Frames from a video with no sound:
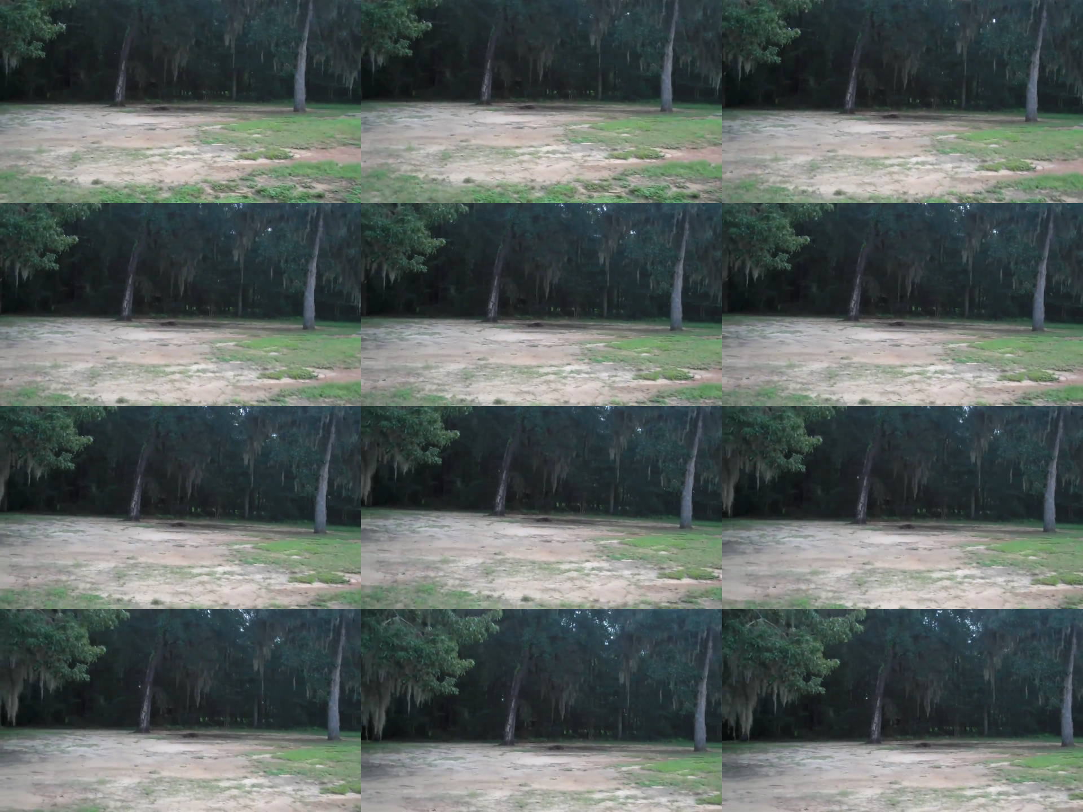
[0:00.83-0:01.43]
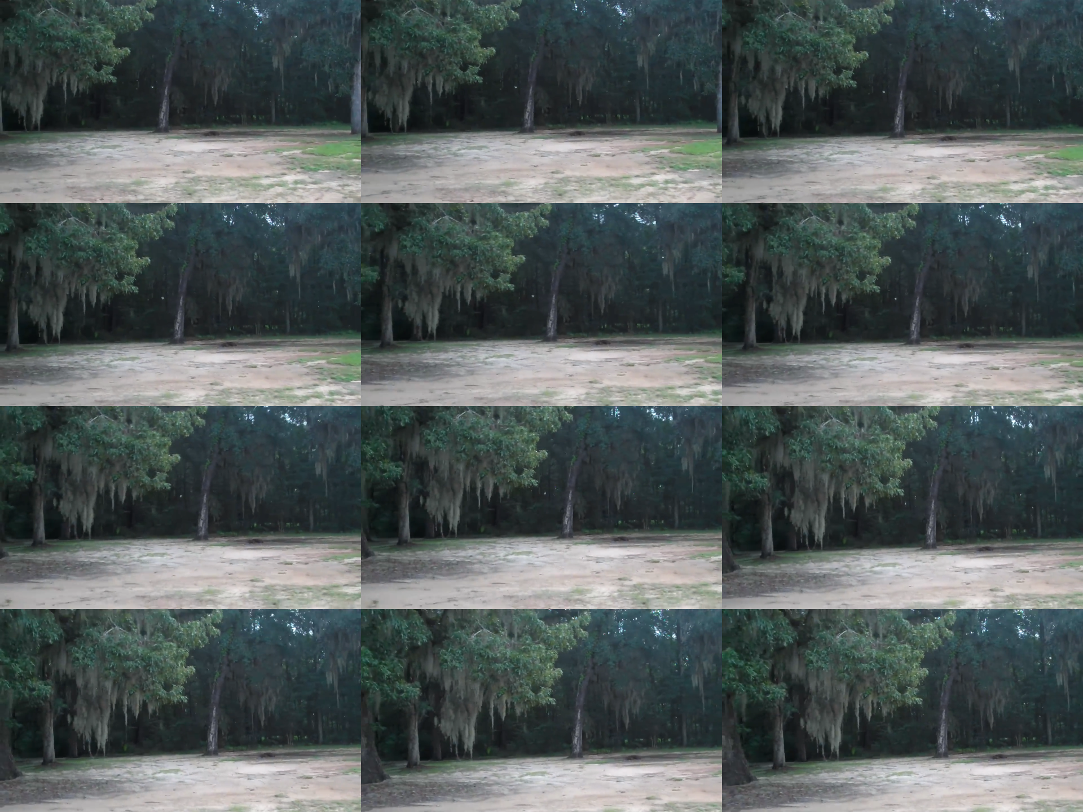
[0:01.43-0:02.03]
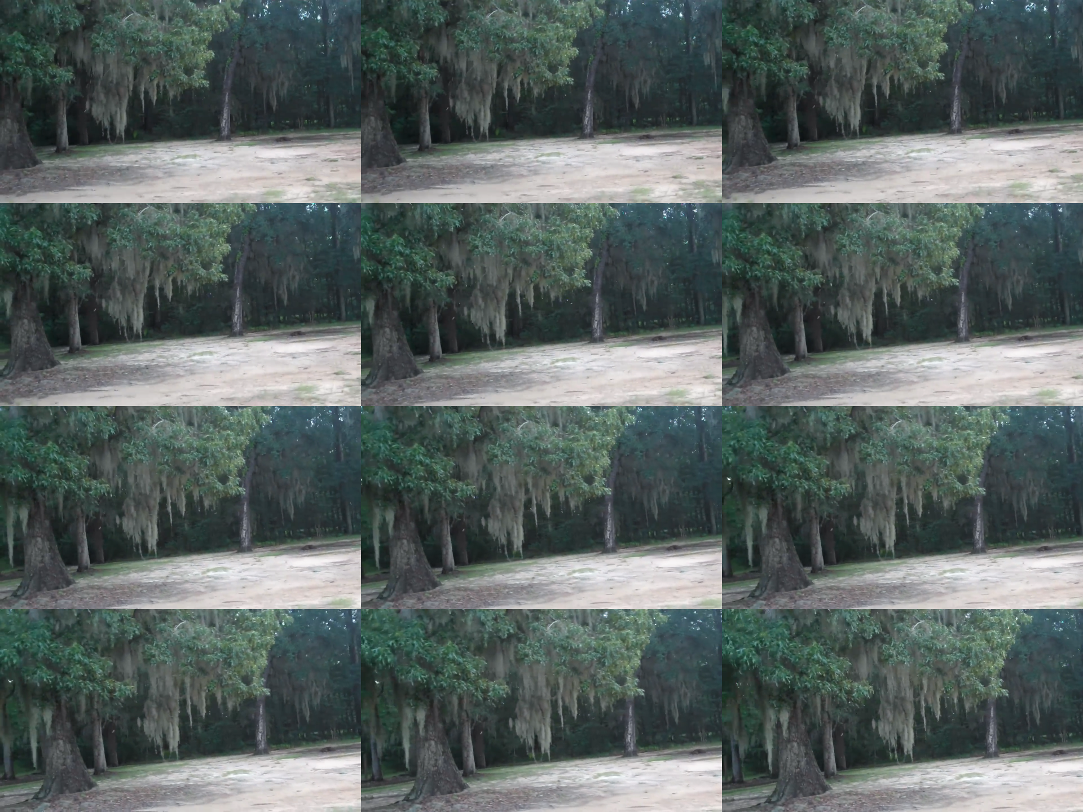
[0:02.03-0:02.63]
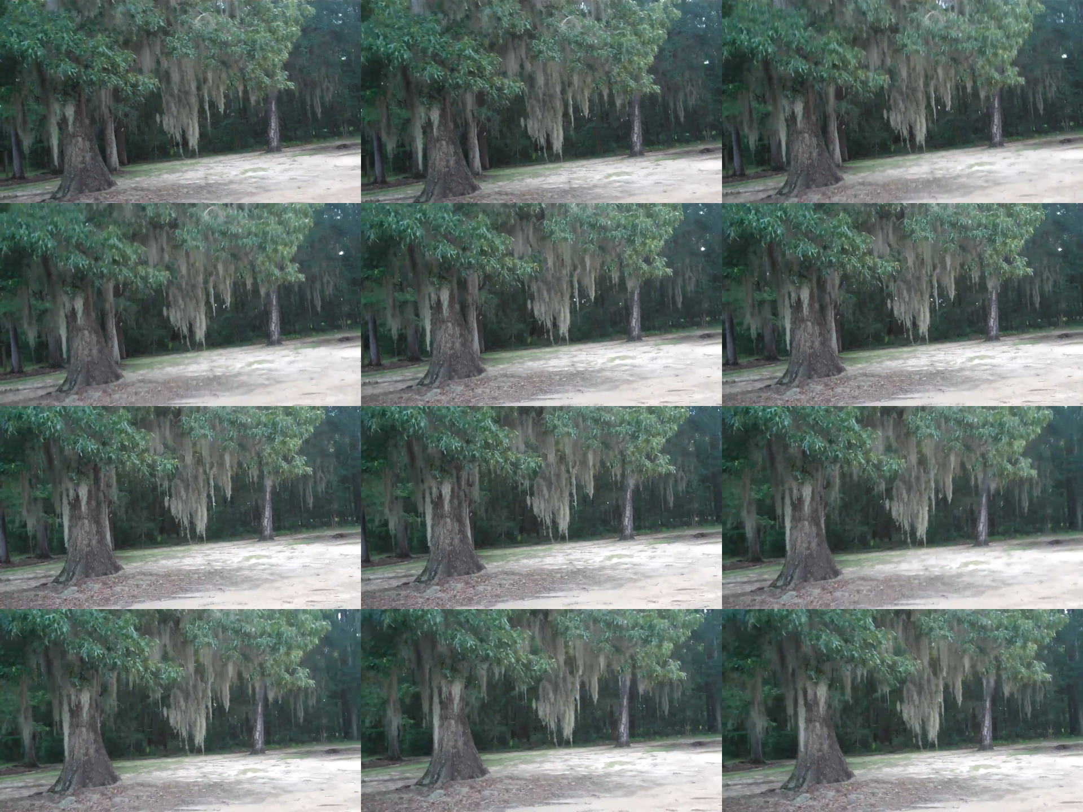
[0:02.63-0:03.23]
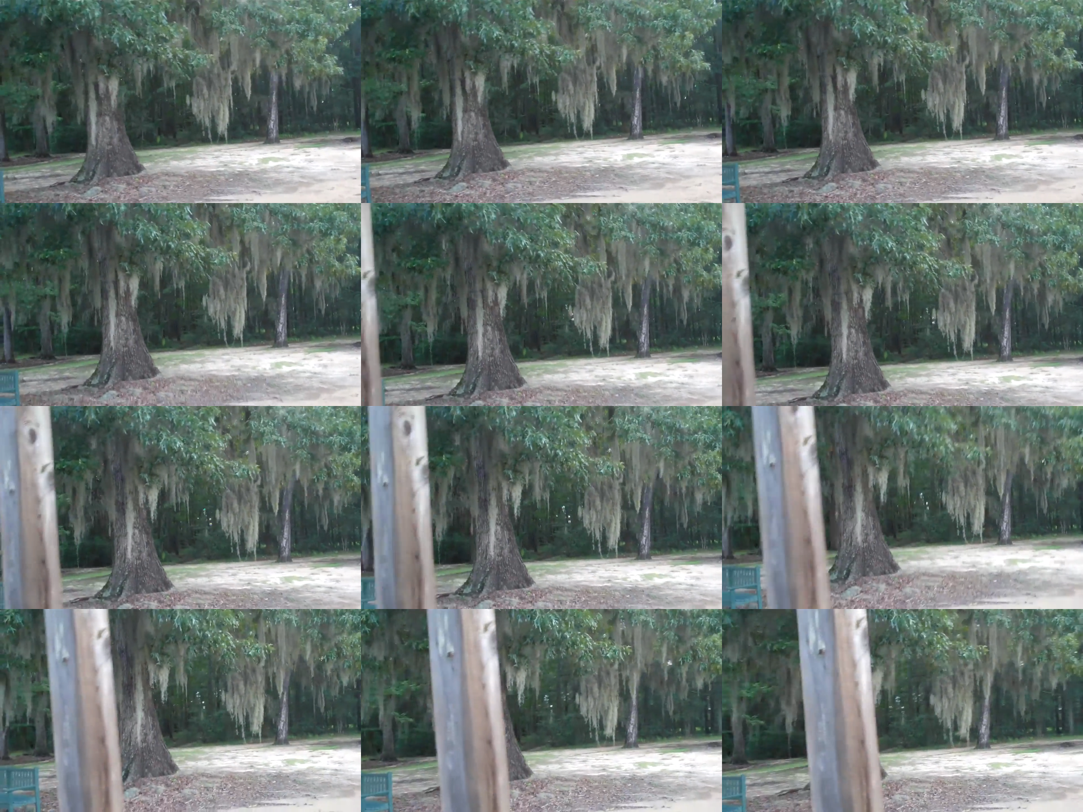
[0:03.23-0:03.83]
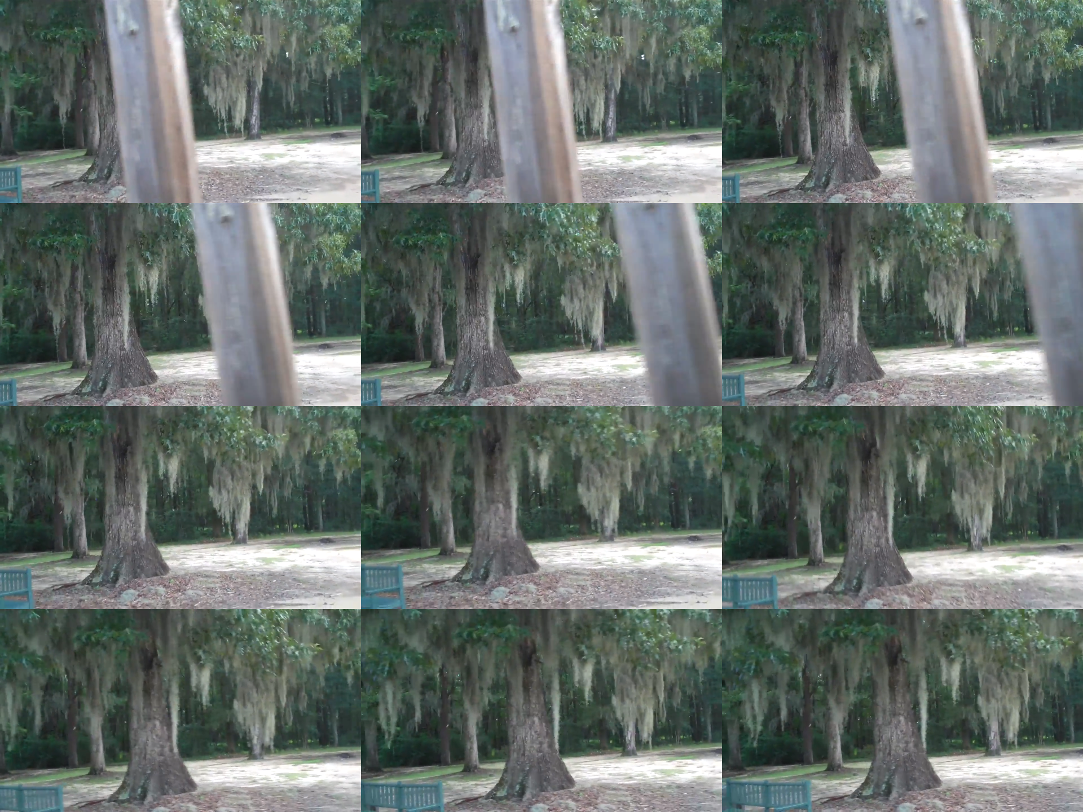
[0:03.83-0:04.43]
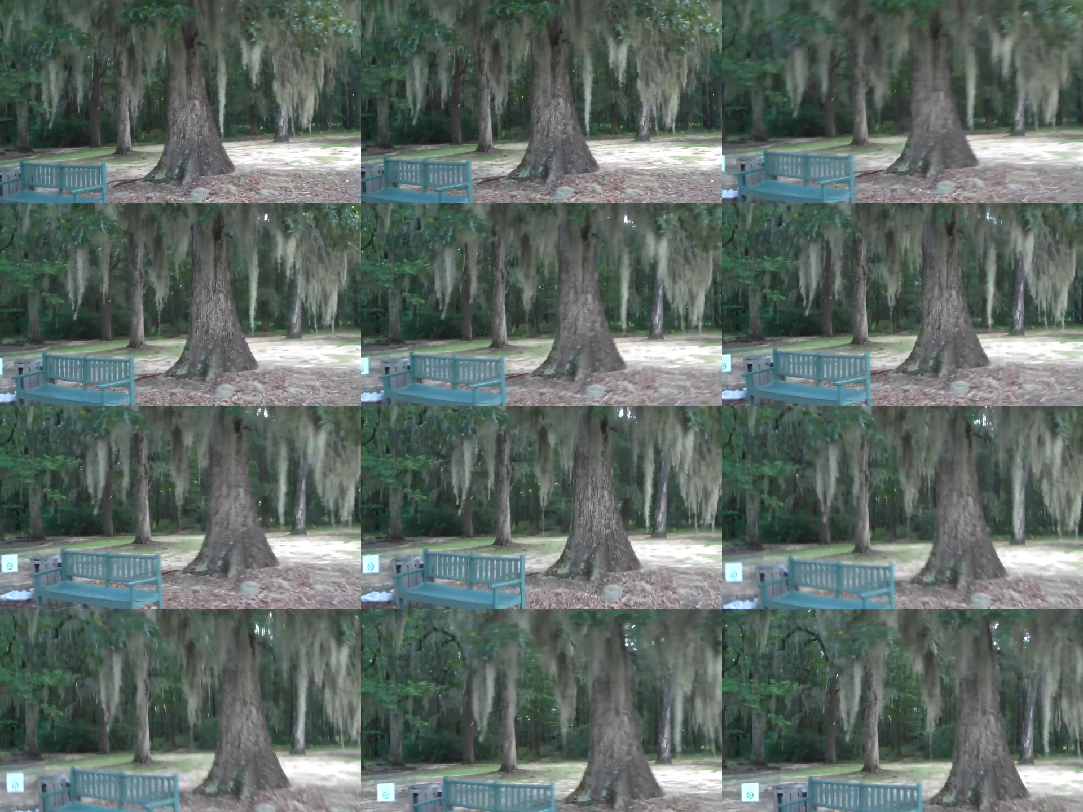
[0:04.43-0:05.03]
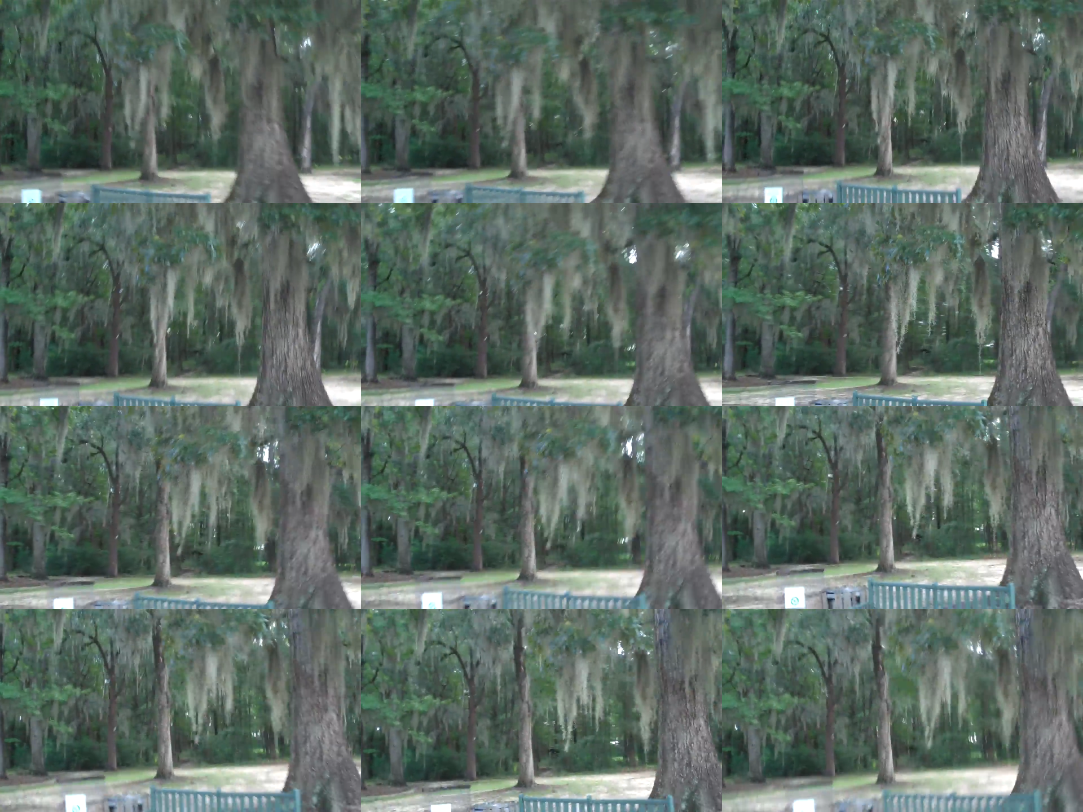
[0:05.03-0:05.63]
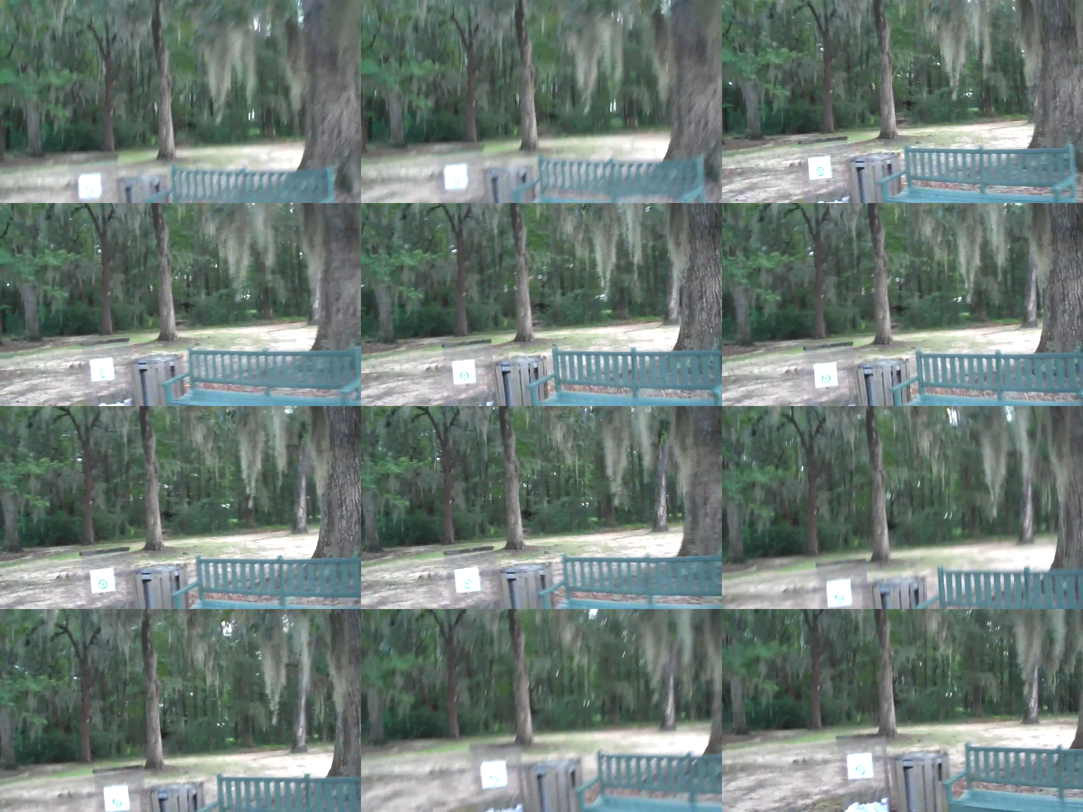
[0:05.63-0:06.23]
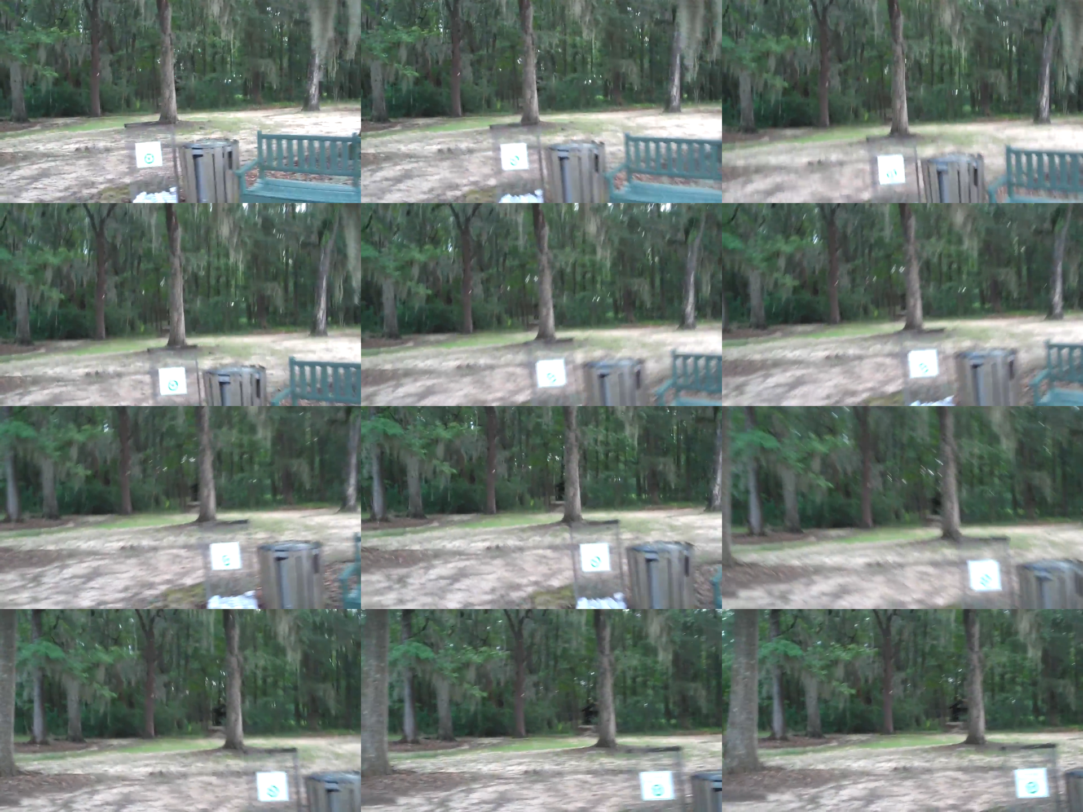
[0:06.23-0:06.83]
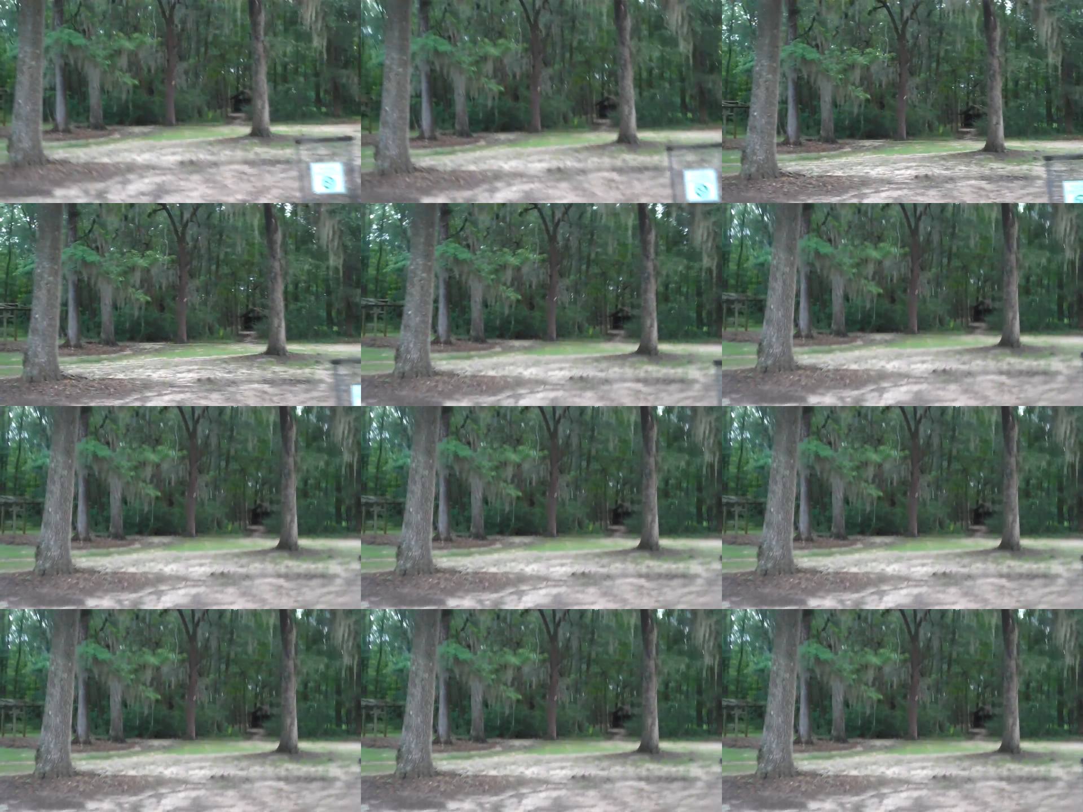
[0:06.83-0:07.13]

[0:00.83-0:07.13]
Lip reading: Nobody's mouth can be seen.